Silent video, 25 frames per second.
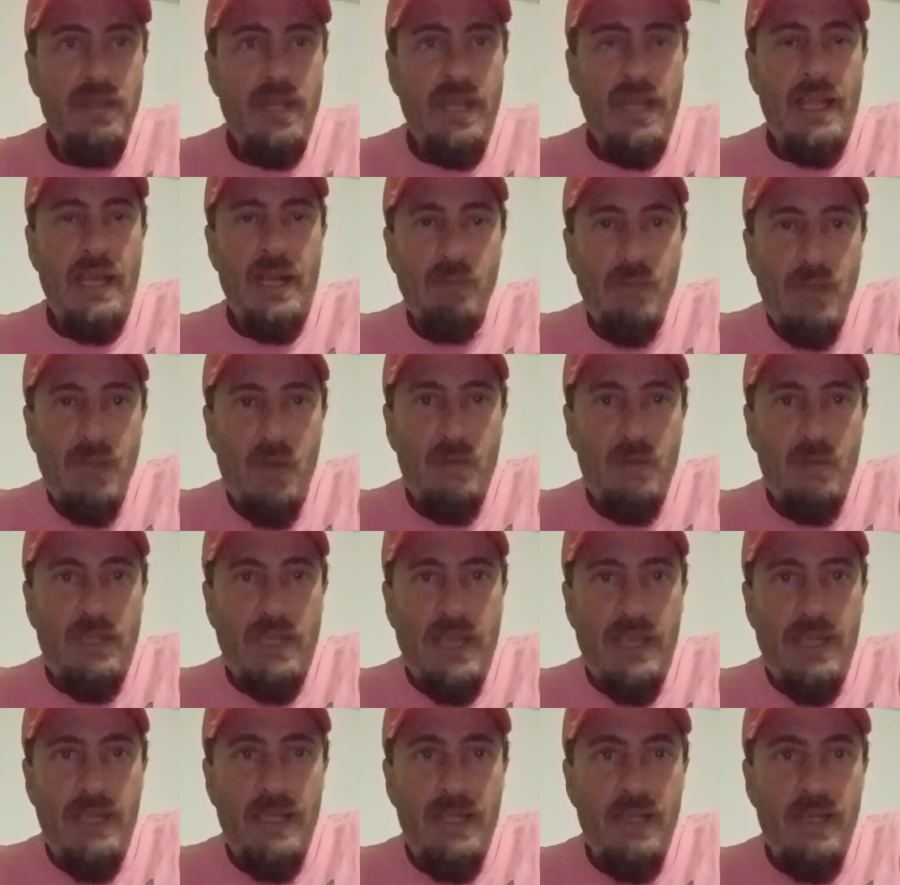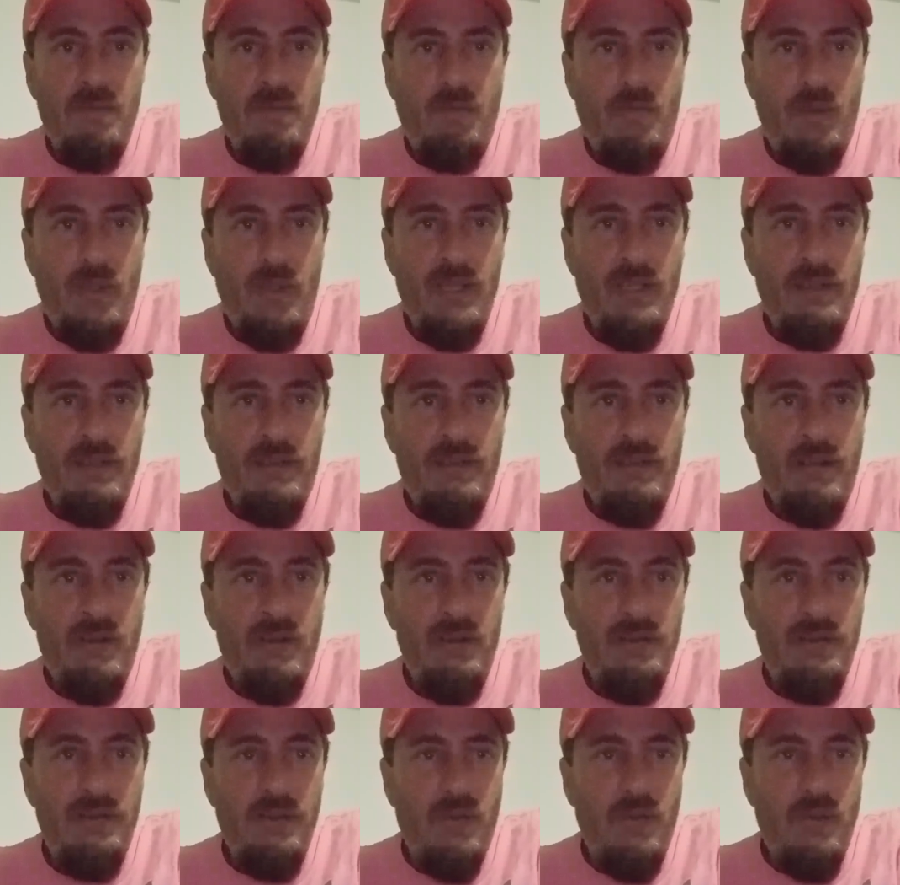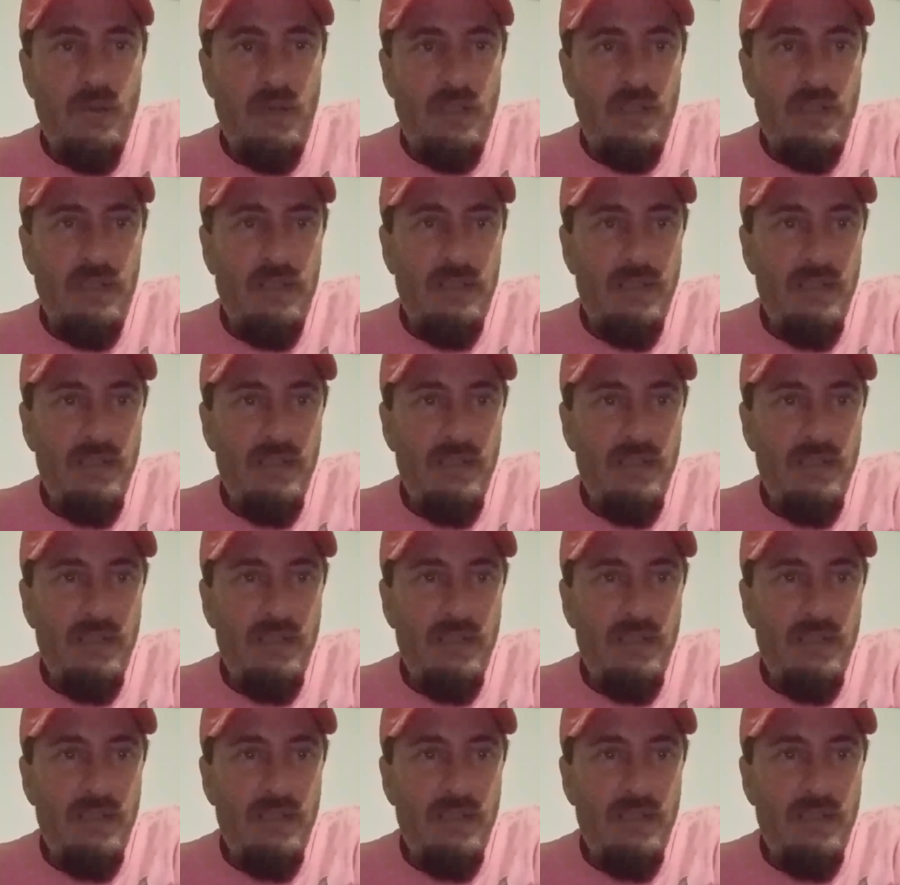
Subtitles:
And I'm located in Phoenix, Arizona.